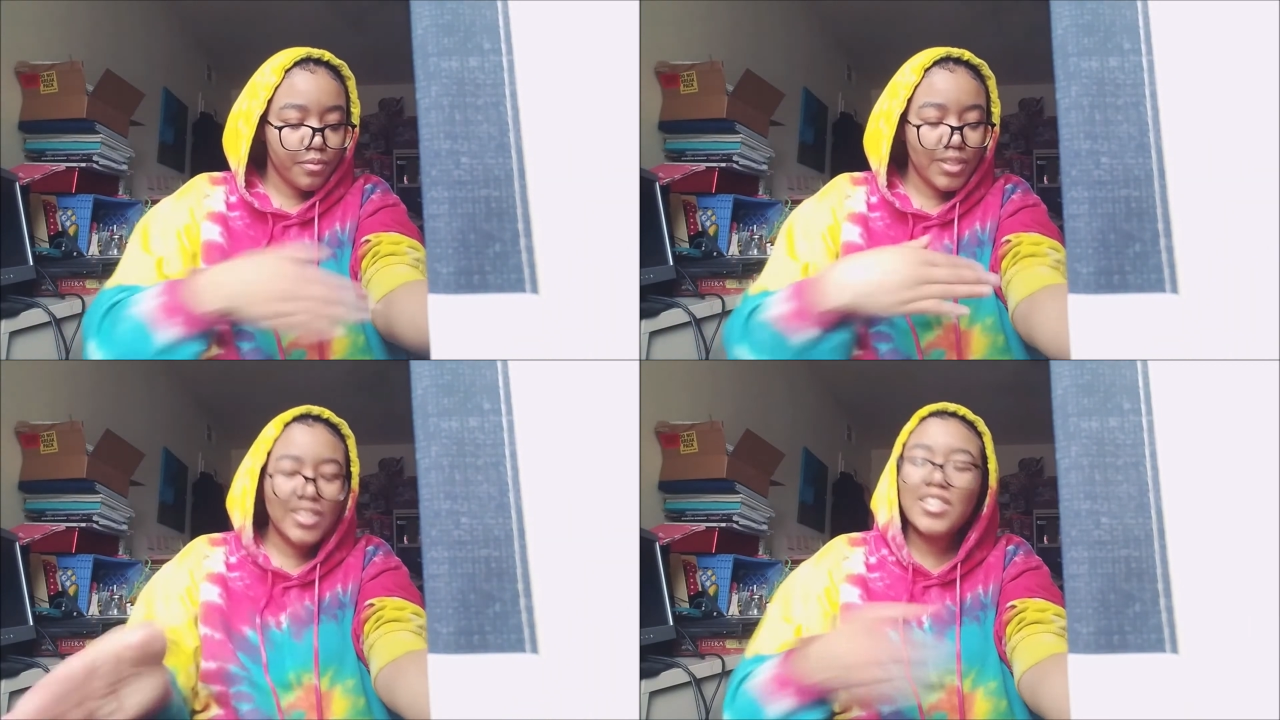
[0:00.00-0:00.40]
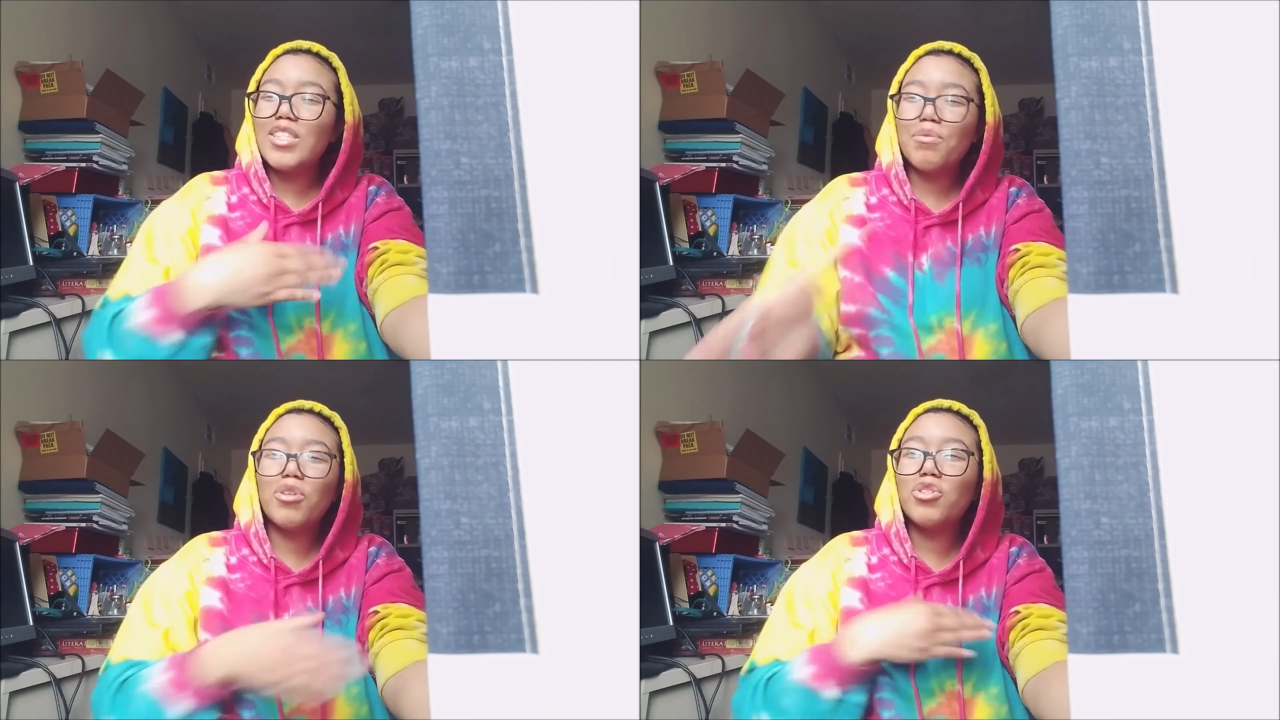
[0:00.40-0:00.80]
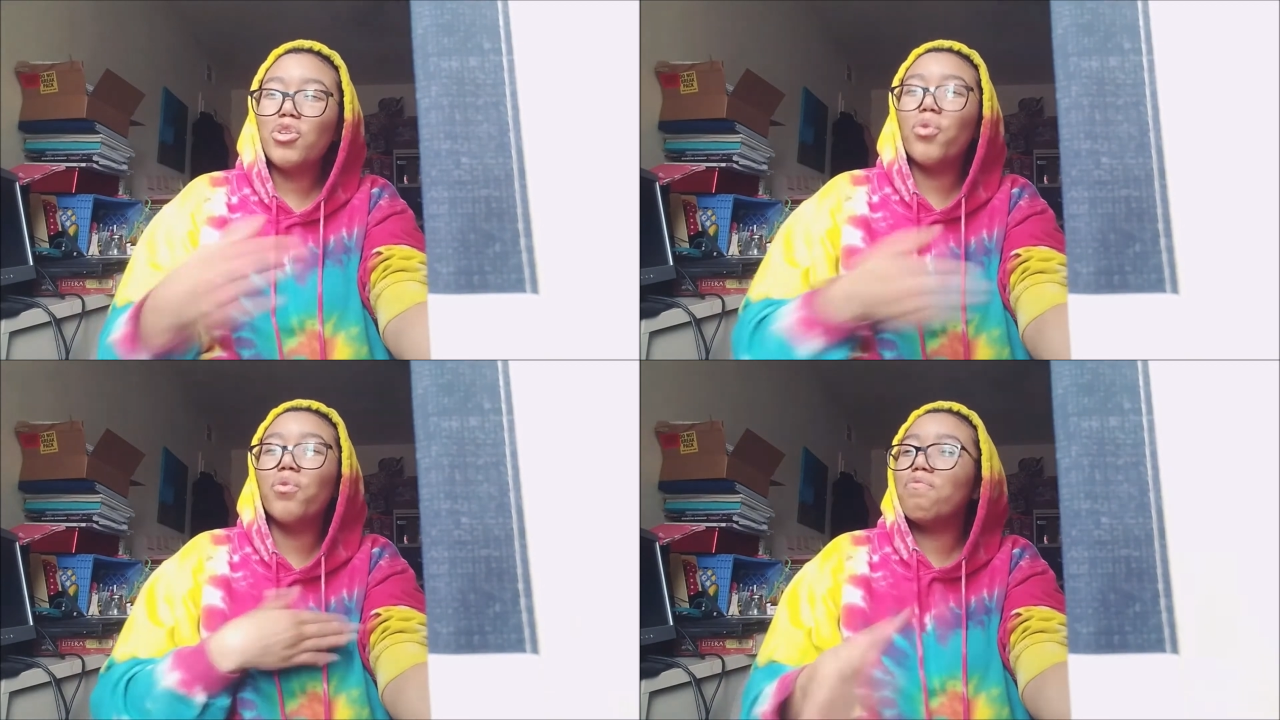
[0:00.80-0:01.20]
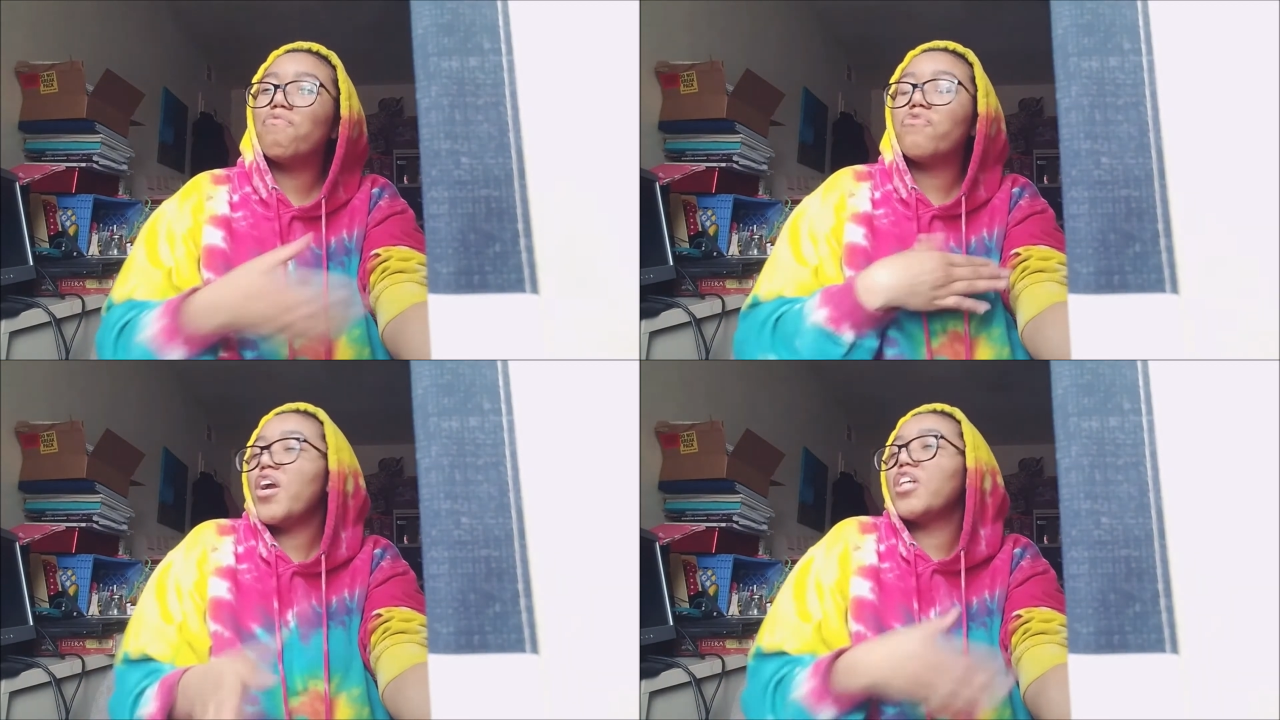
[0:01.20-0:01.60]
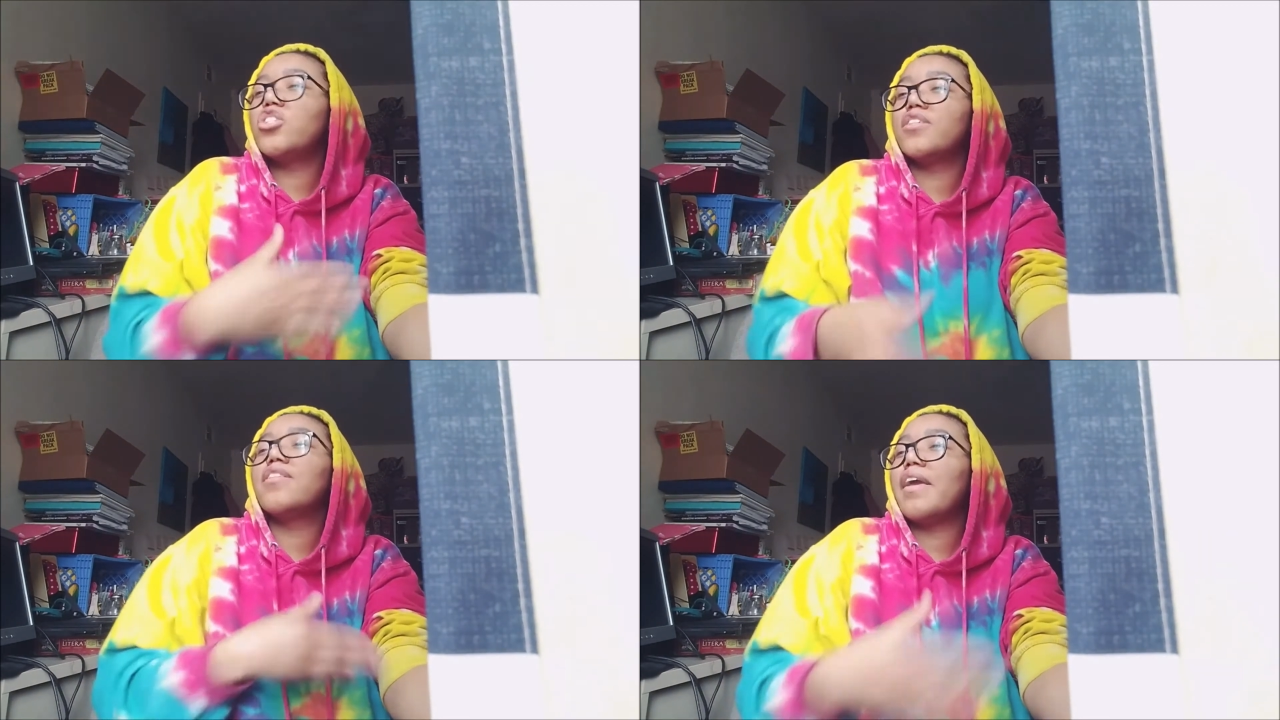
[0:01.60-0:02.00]
It just smells so fresh
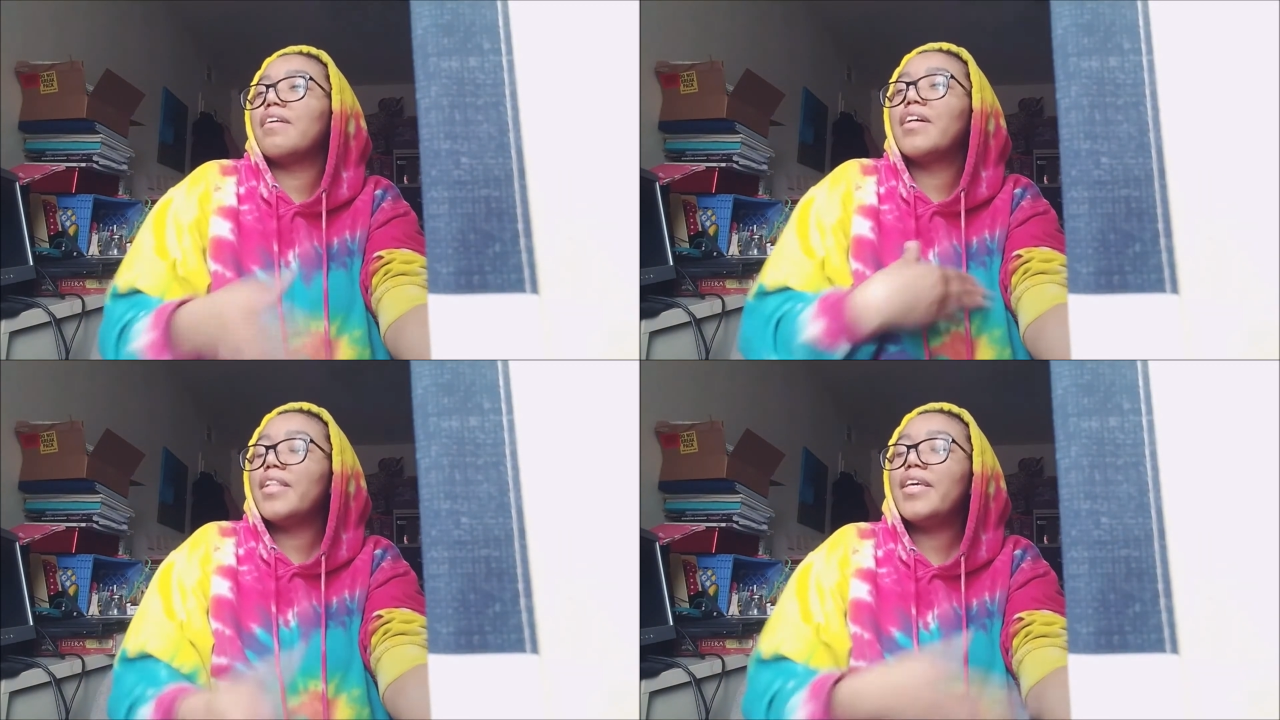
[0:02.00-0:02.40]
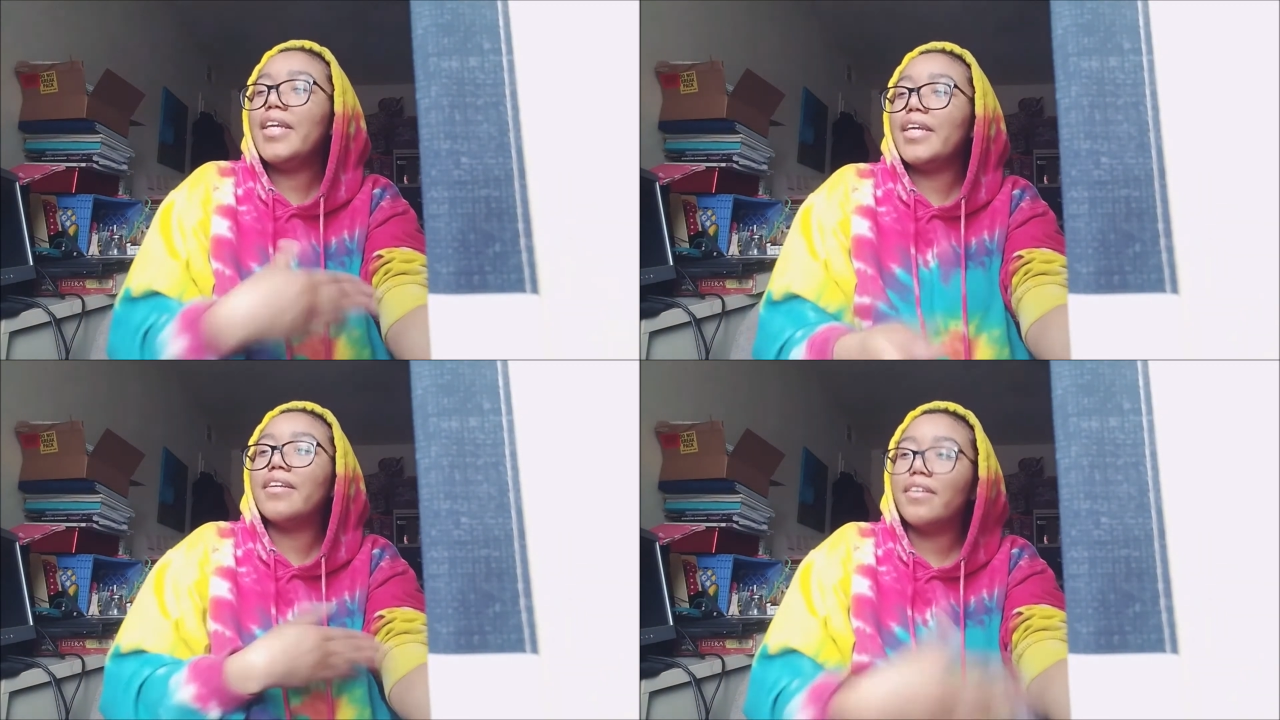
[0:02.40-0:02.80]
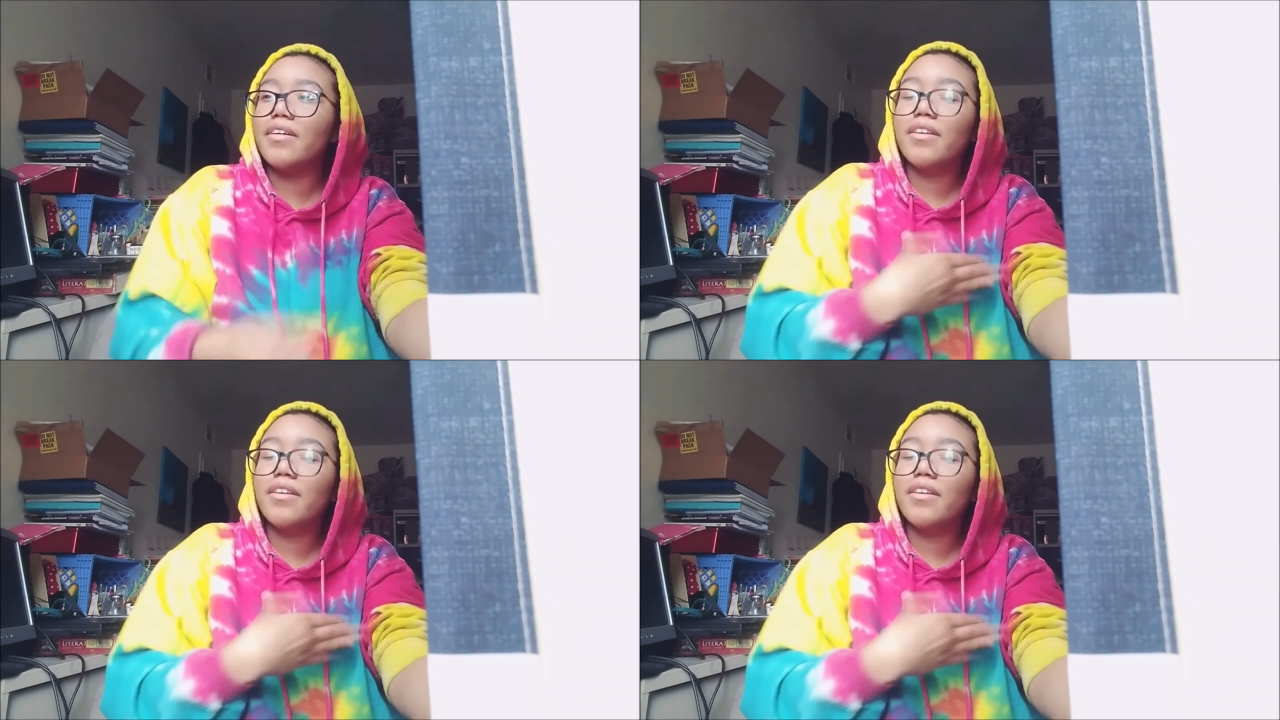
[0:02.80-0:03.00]
and like clean.